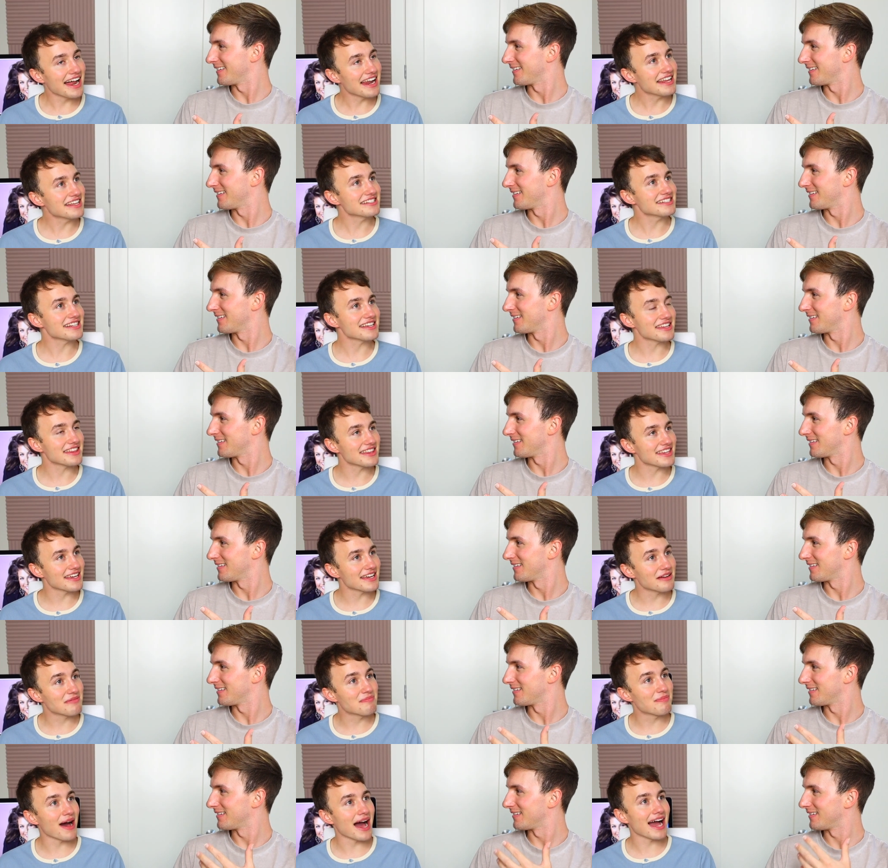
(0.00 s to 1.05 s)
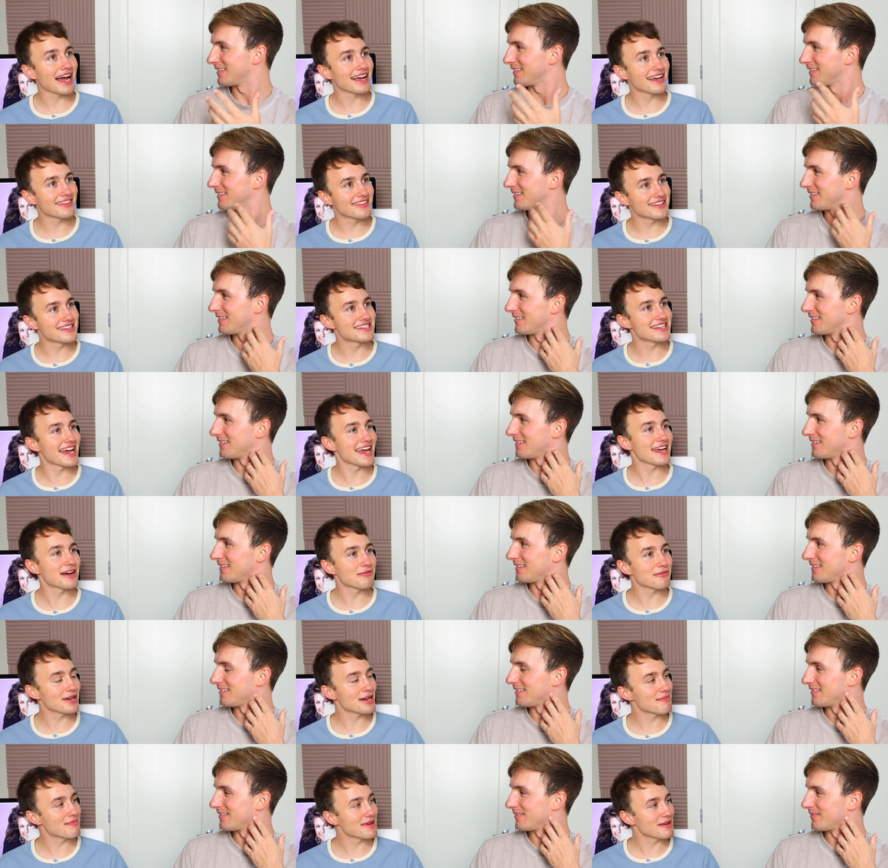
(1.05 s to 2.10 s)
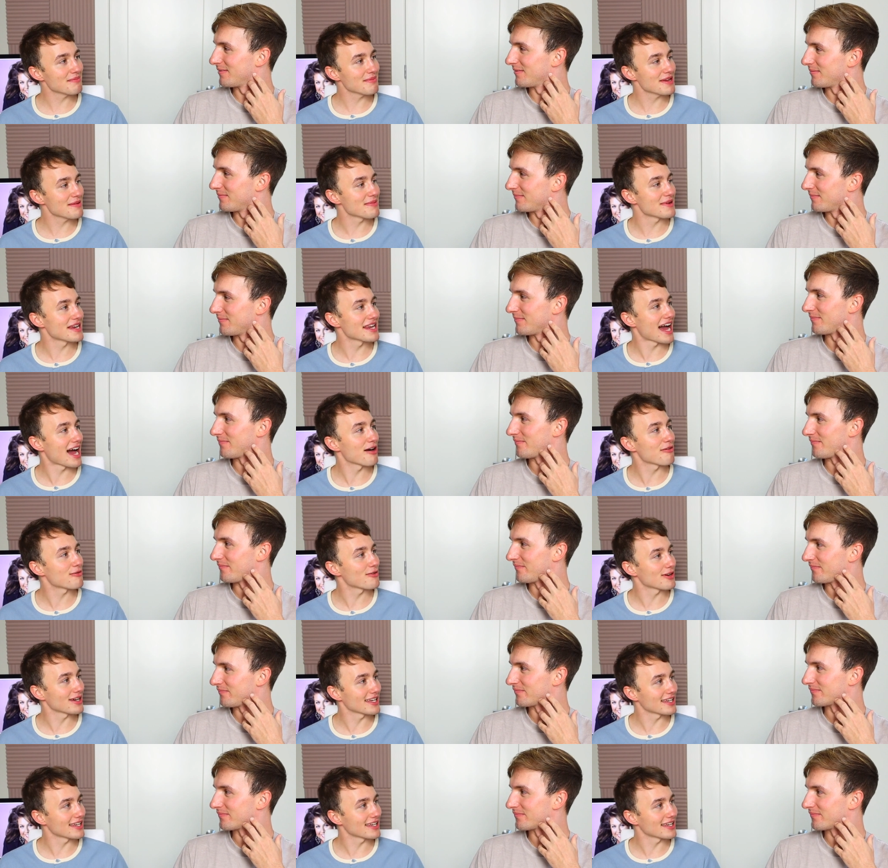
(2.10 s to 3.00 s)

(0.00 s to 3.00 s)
Speaker 1: honestly think back in the day it would have been me, but now we'll